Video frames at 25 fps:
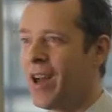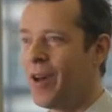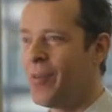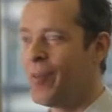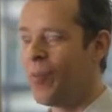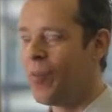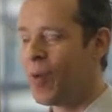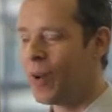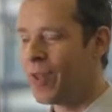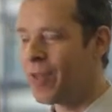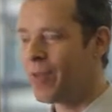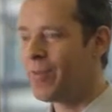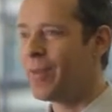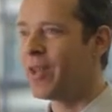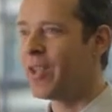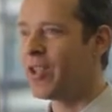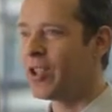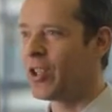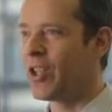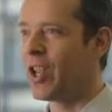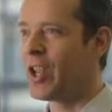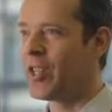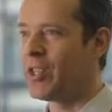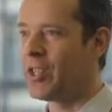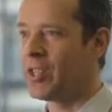And one of the big
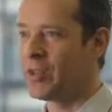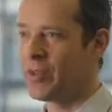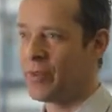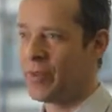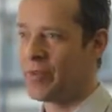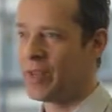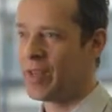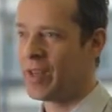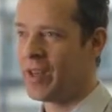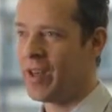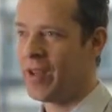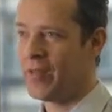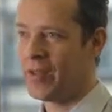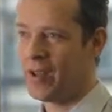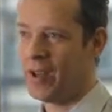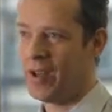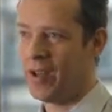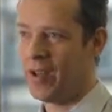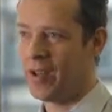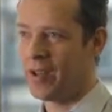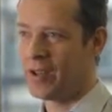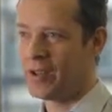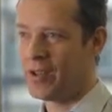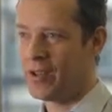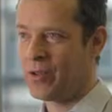changes we've seen over the
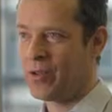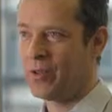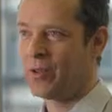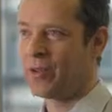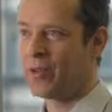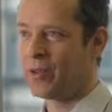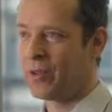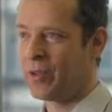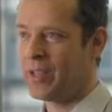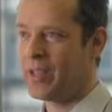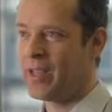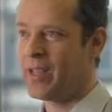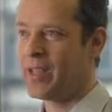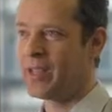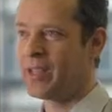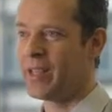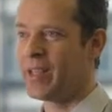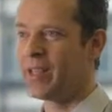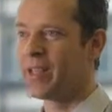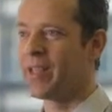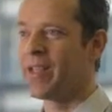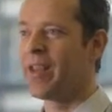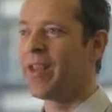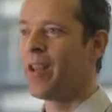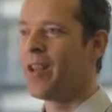last 2 or 3 years
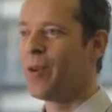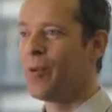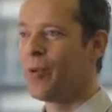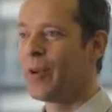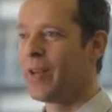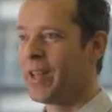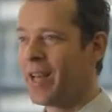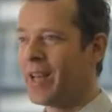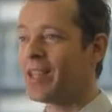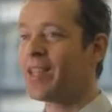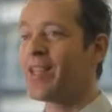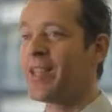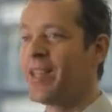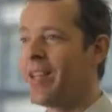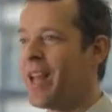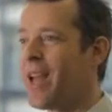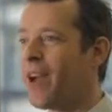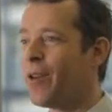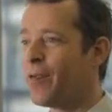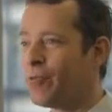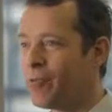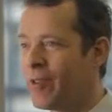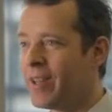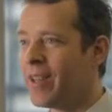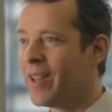is we can actually
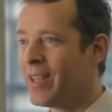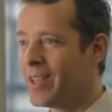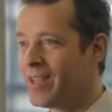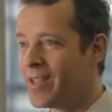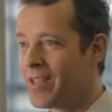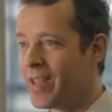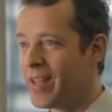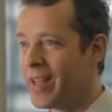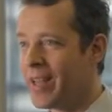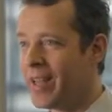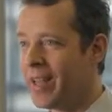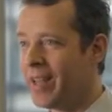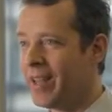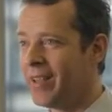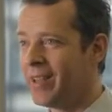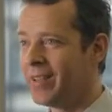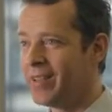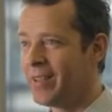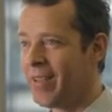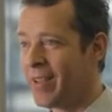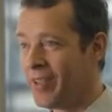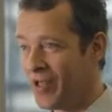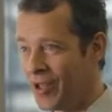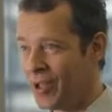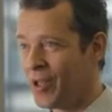now really see
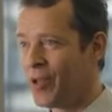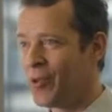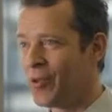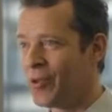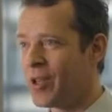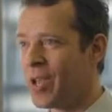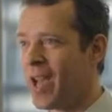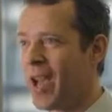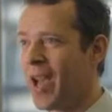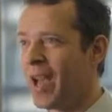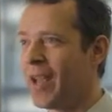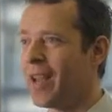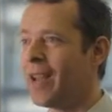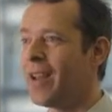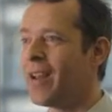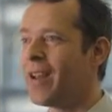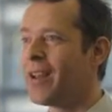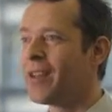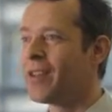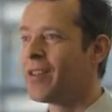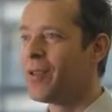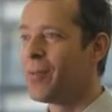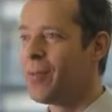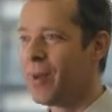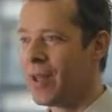in the
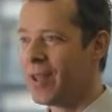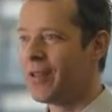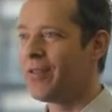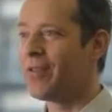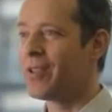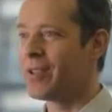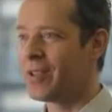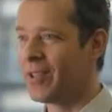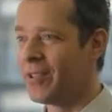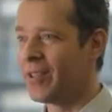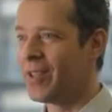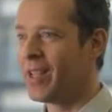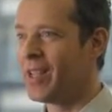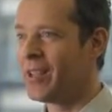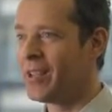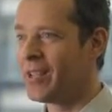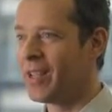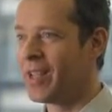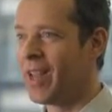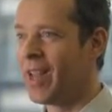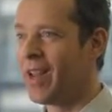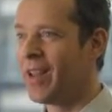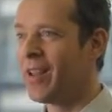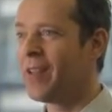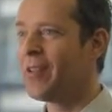UK the benefits of the
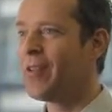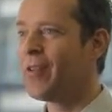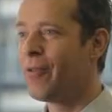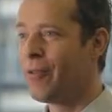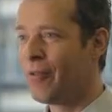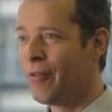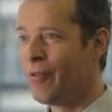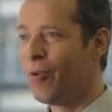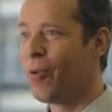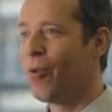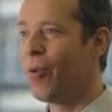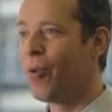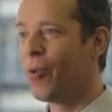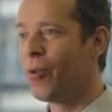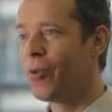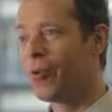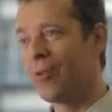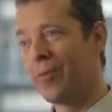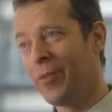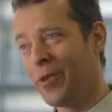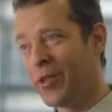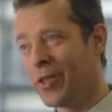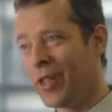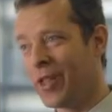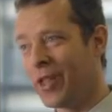internet for
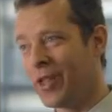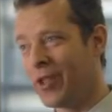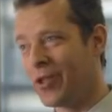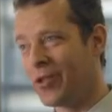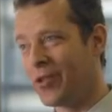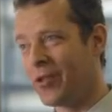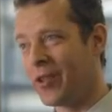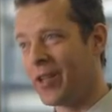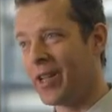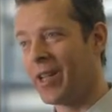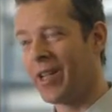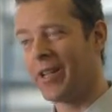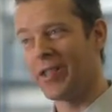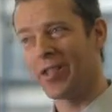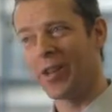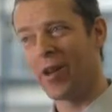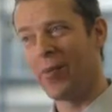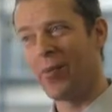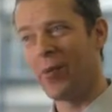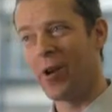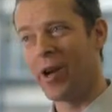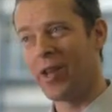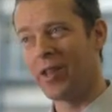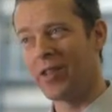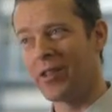the music industry in
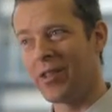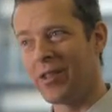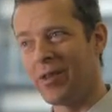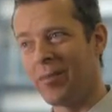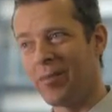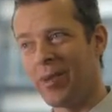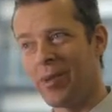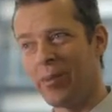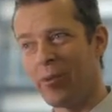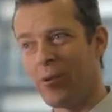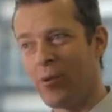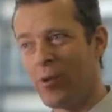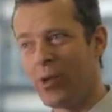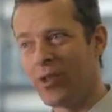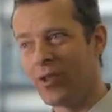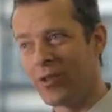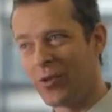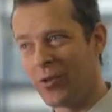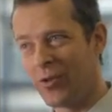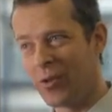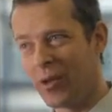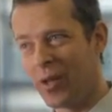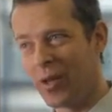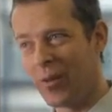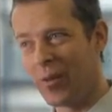some ways that people weren't
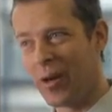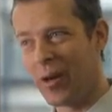talking